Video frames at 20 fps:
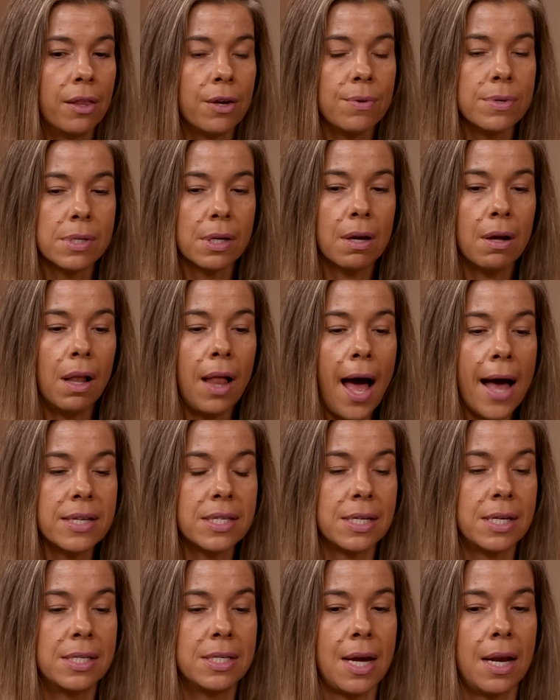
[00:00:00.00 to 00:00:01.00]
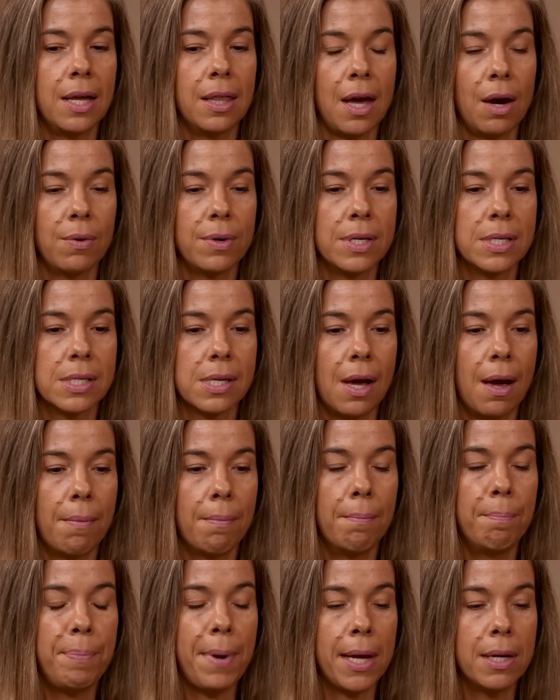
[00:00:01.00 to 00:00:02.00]
There was a classic study that was
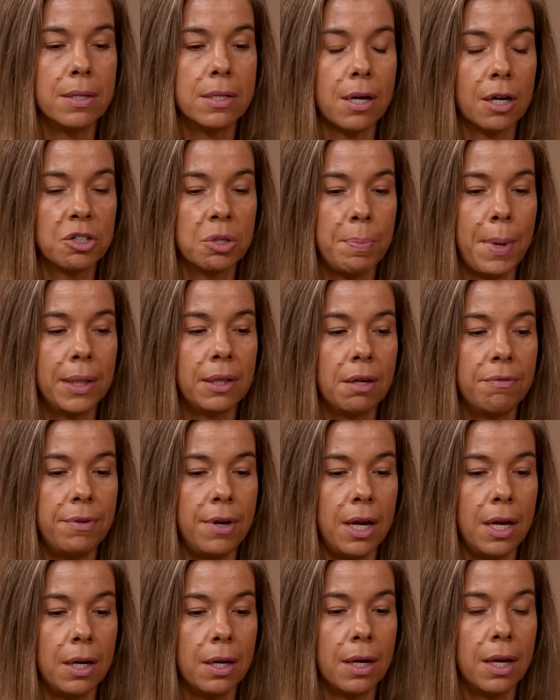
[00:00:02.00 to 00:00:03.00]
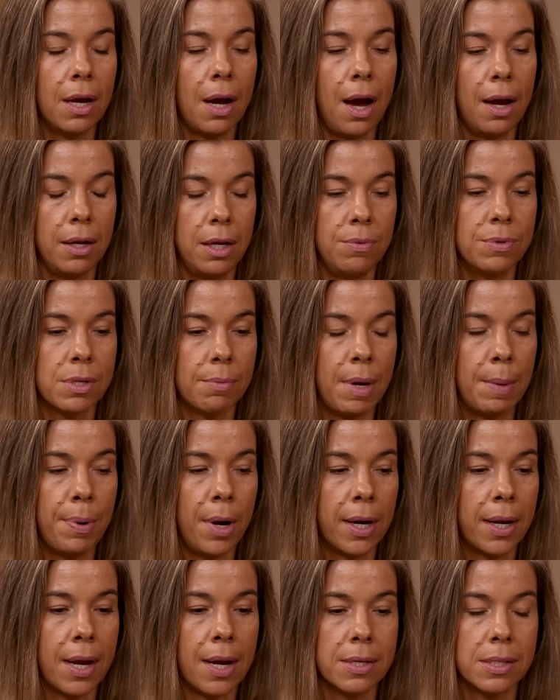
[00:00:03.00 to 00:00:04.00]
um, ben, Dr. Ben Levine. He was on my
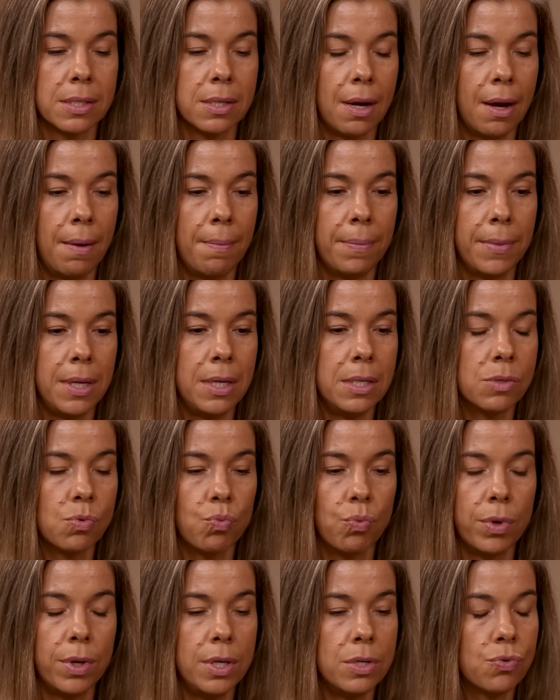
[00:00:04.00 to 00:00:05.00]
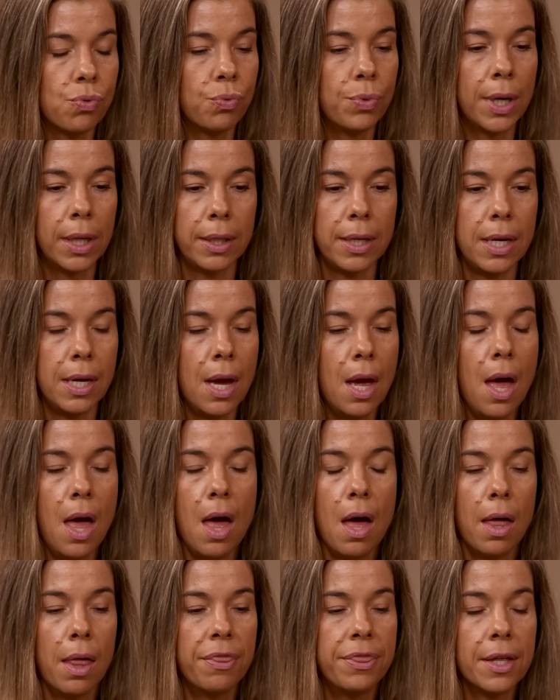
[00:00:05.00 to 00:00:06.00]
podcast. Um, he's he's really
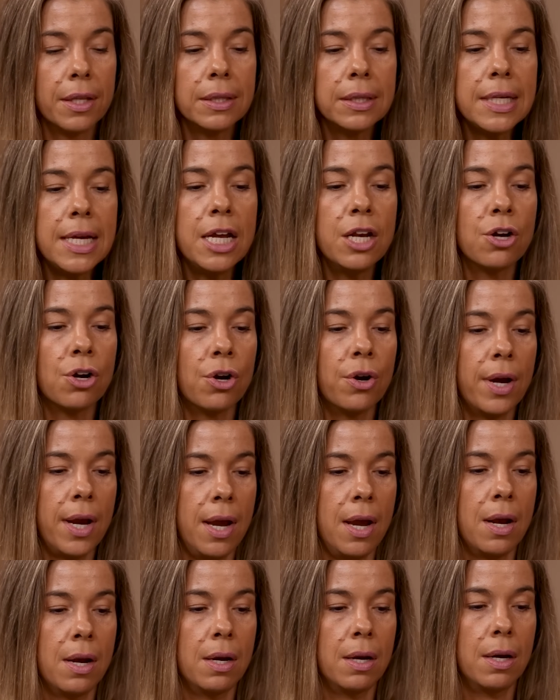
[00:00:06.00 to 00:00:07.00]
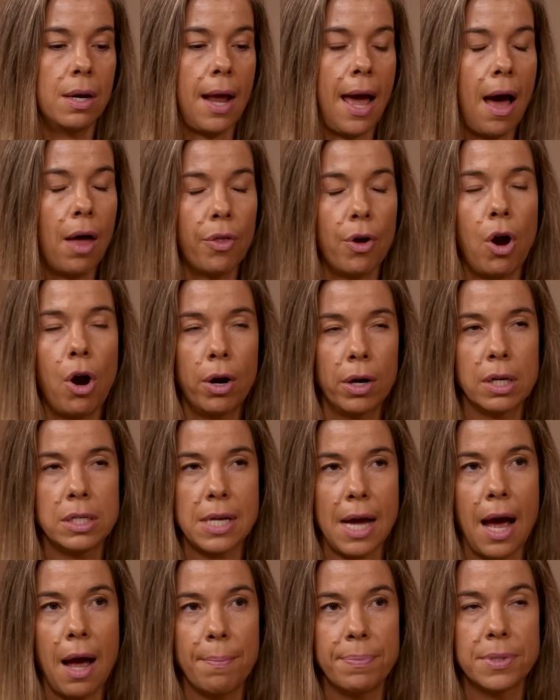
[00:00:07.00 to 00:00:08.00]
the leader in how the heart
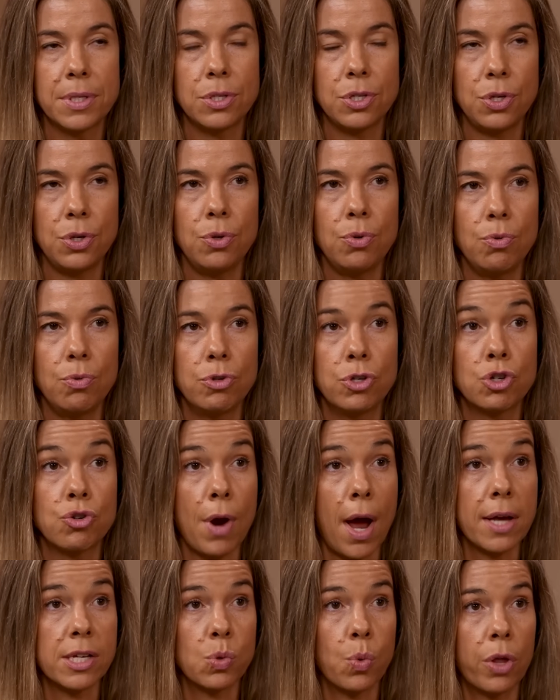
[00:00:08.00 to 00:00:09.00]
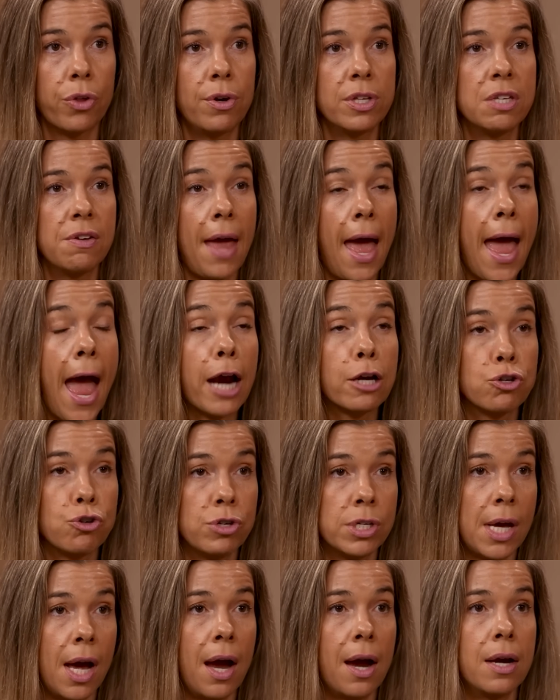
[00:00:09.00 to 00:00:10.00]
adapts to hmm. stress, whether it's
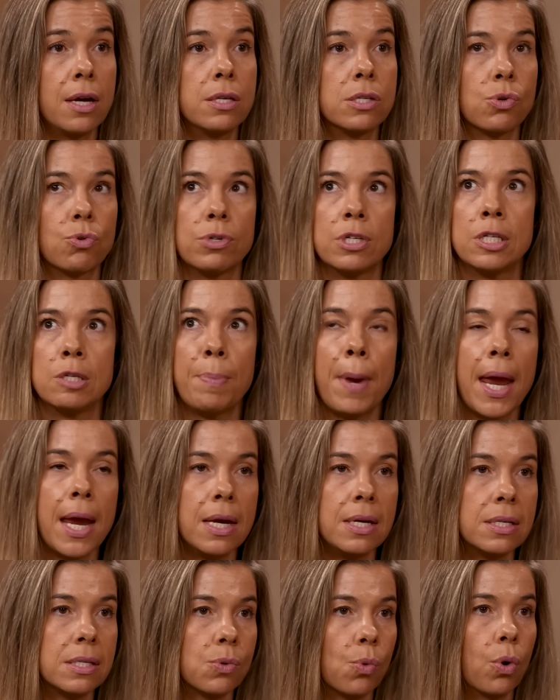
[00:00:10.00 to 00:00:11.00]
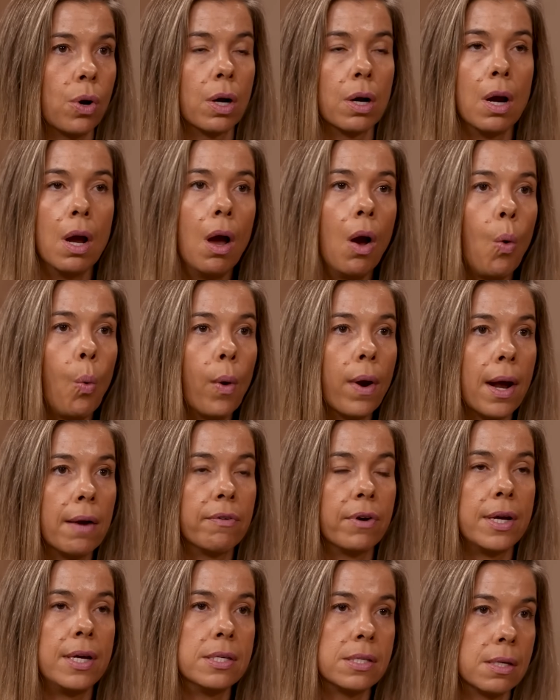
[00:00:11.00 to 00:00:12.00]
exercise or space or
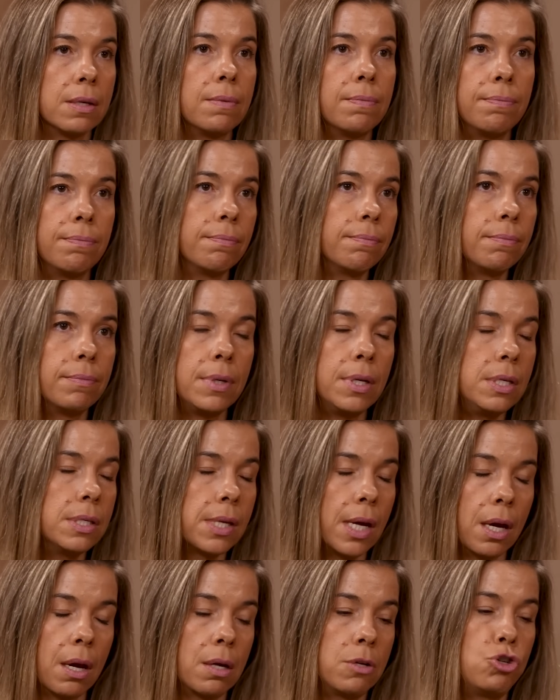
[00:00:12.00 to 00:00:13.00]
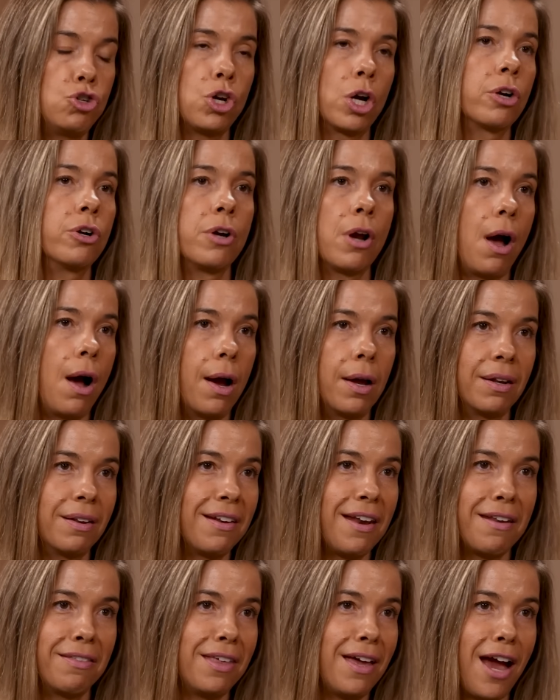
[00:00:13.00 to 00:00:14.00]
whatever. He's a he's like a juggernaut in
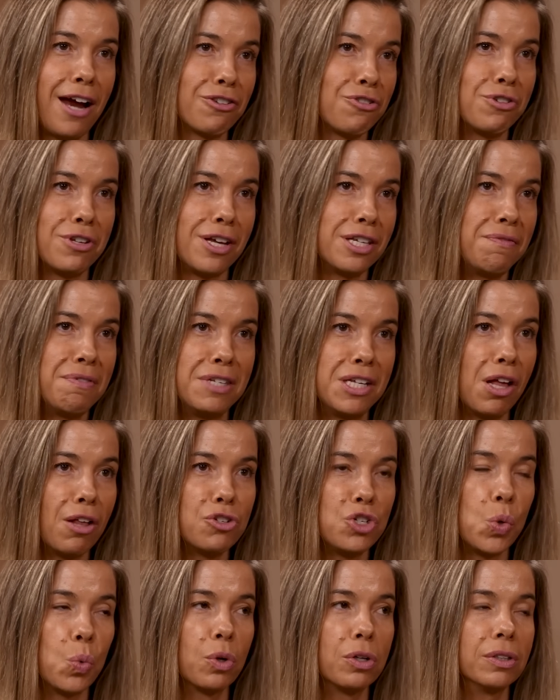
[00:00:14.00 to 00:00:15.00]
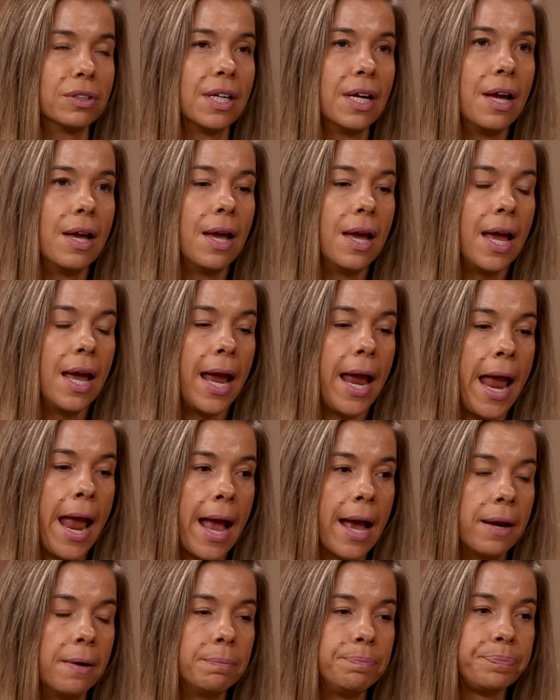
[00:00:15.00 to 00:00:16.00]
mm. the hmm. exercise physiology world,
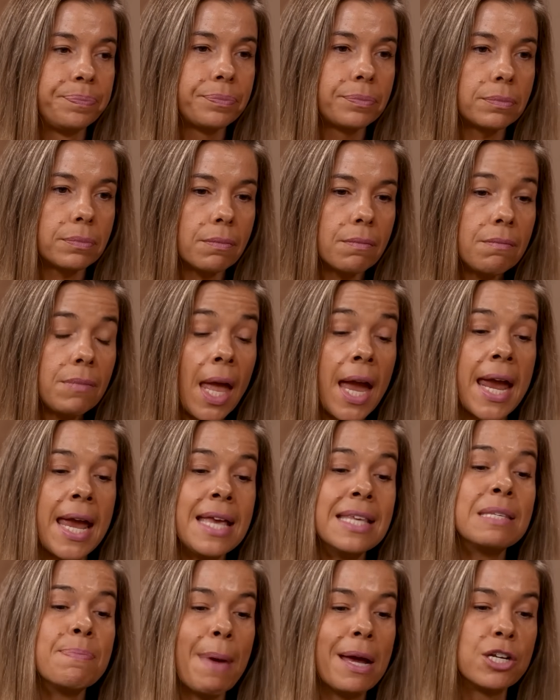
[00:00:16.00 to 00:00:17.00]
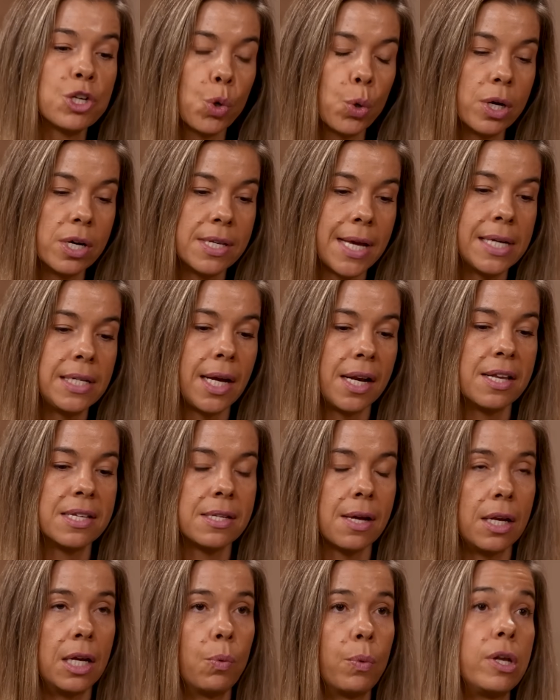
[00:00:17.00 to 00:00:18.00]
and his mentors had done a
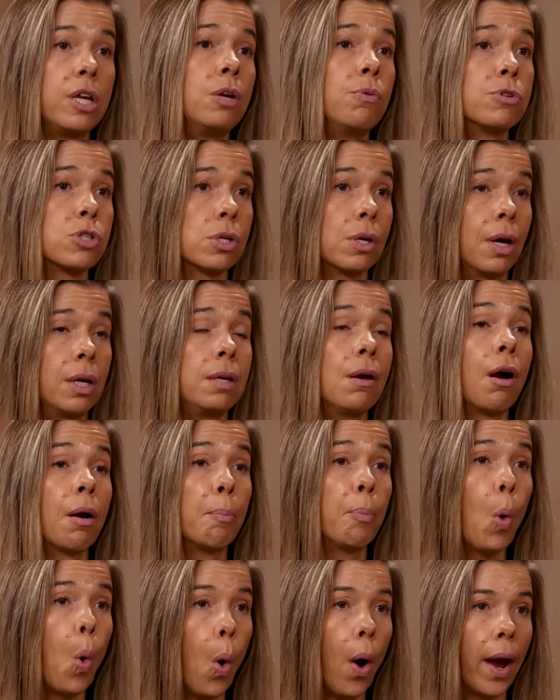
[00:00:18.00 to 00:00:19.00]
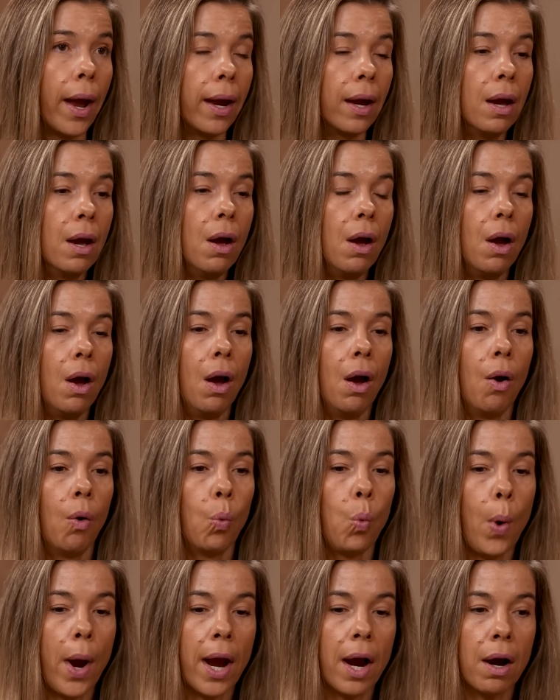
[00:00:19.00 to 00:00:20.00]
study when he was a young boy
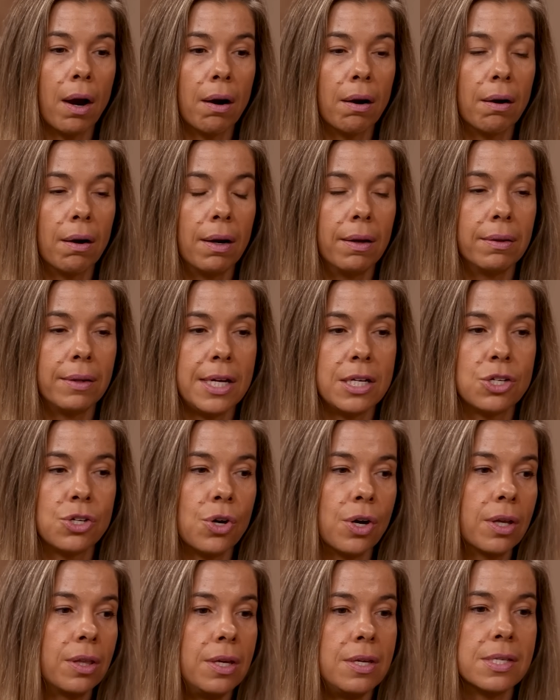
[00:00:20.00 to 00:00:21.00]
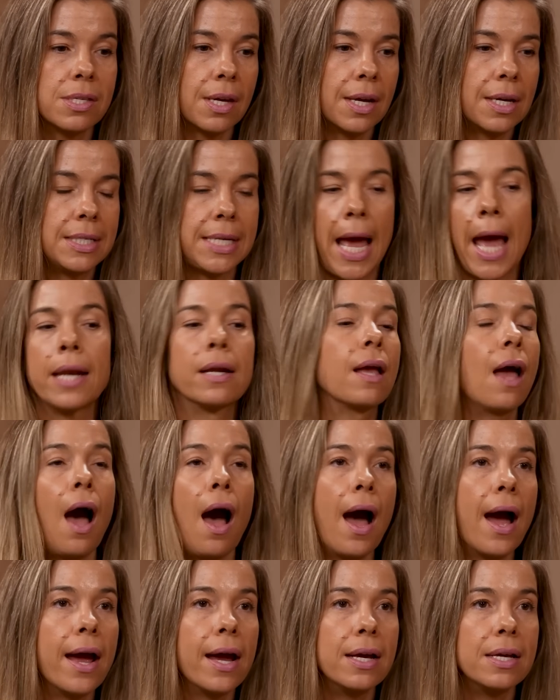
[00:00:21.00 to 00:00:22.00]
where they took these like 10
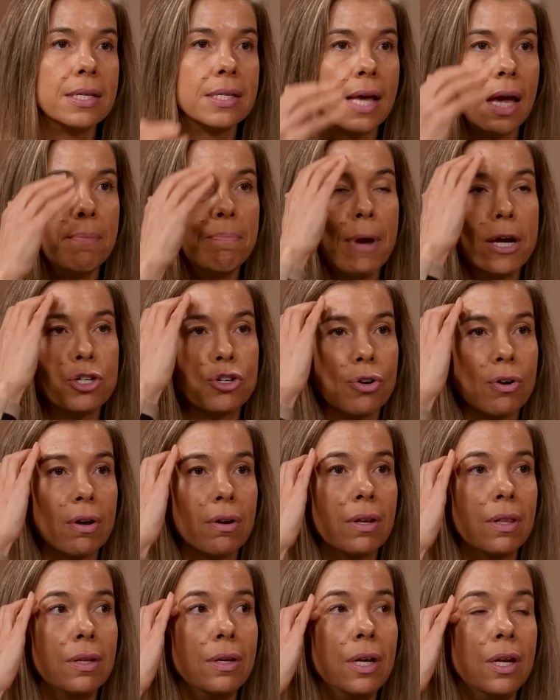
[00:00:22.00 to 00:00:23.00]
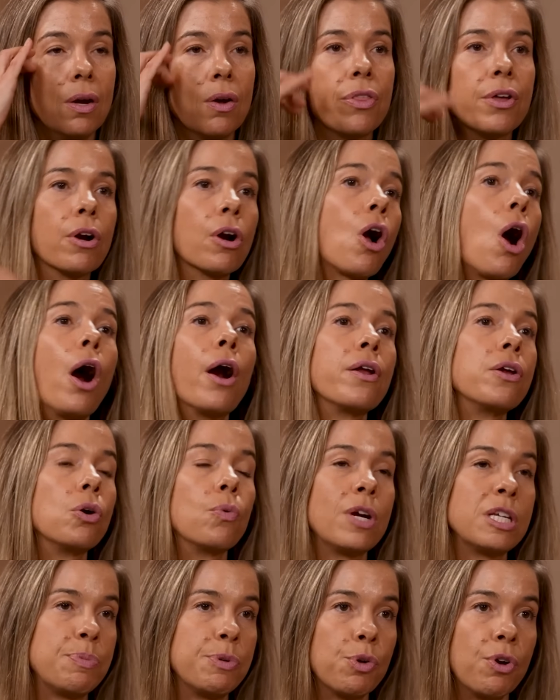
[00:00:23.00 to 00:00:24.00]
guys and measured, you know, their
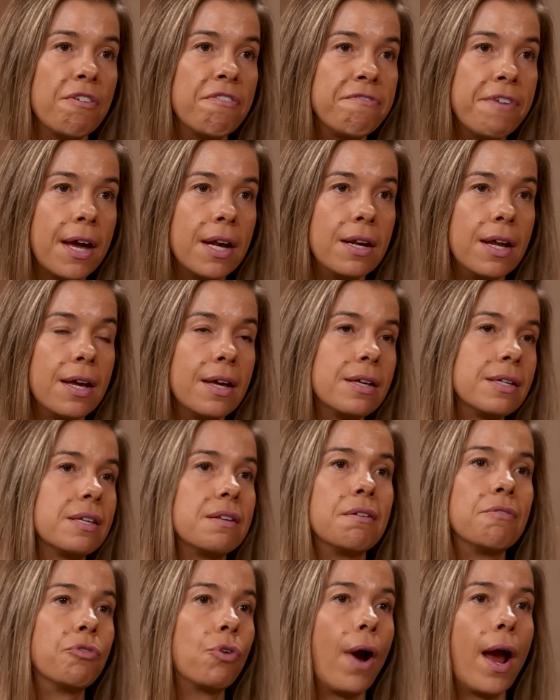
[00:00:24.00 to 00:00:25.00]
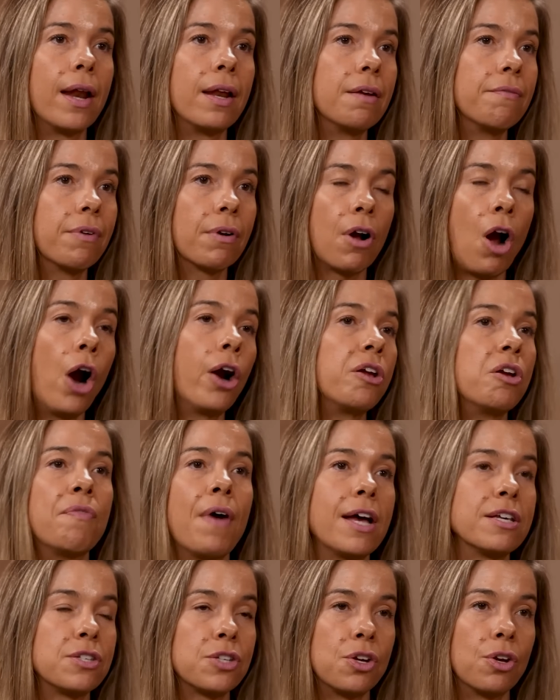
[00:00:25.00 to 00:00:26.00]
cardiorespiratory fitness and a variety of
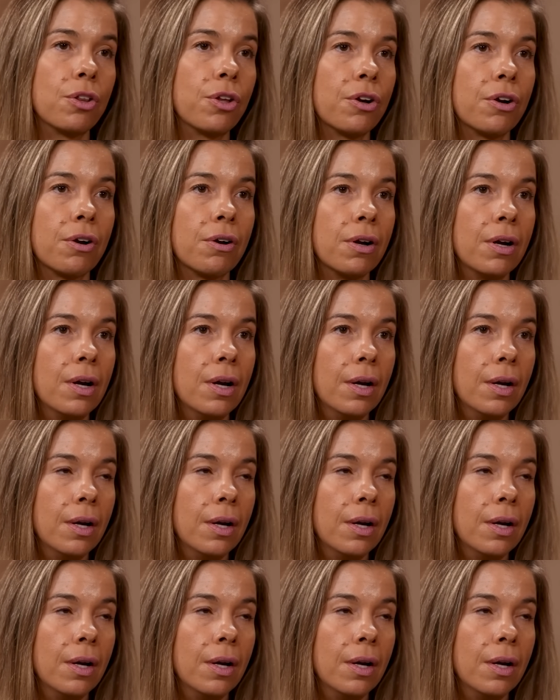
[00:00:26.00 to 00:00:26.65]
cardiovascular